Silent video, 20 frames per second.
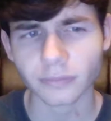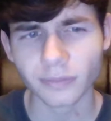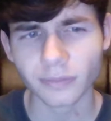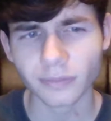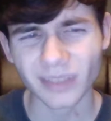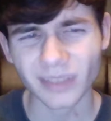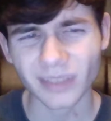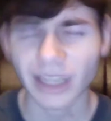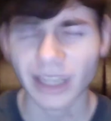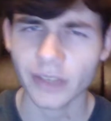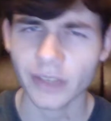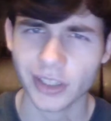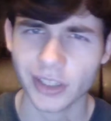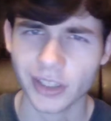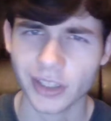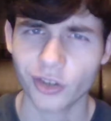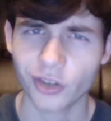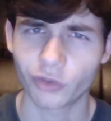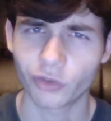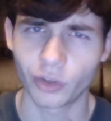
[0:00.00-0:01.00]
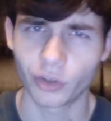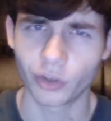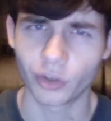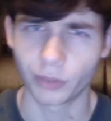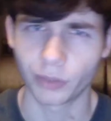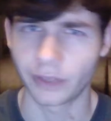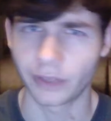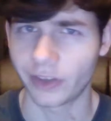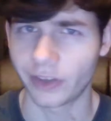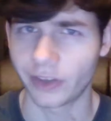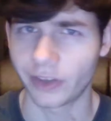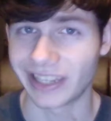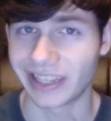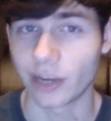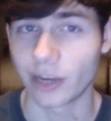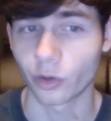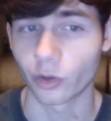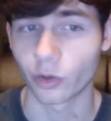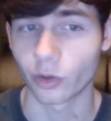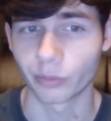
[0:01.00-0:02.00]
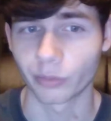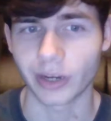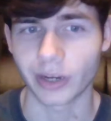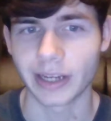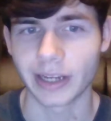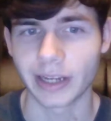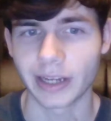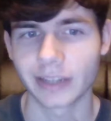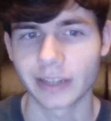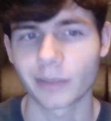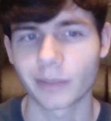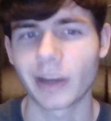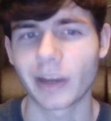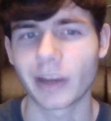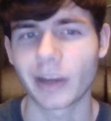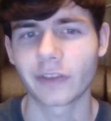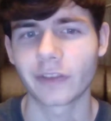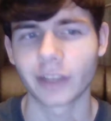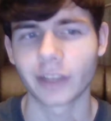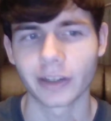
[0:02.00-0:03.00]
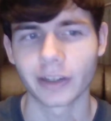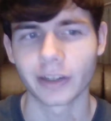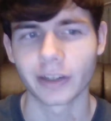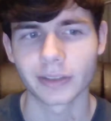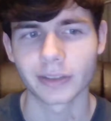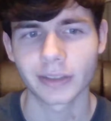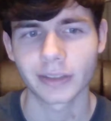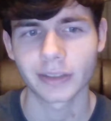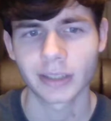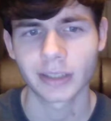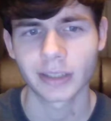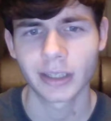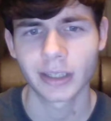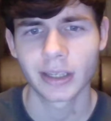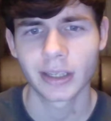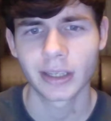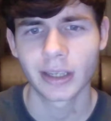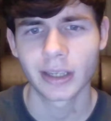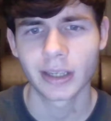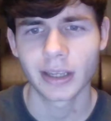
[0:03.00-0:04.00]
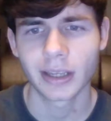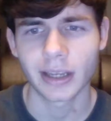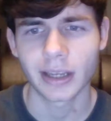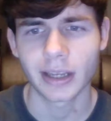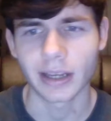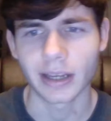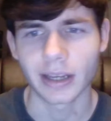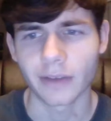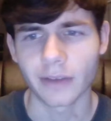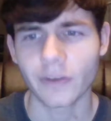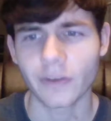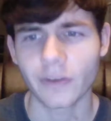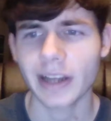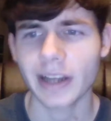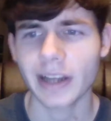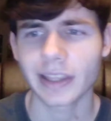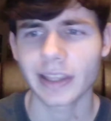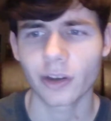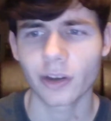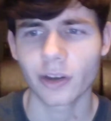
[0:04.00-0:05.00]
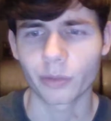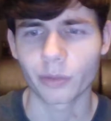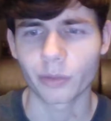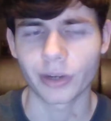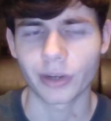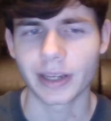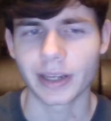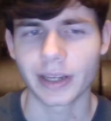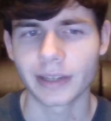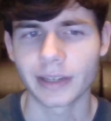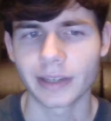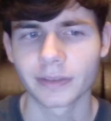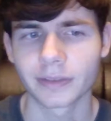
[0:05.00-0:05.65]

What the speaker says: kind of the center room where they found the Elder Brain and some mind flayers. Fighting the Elder Brain,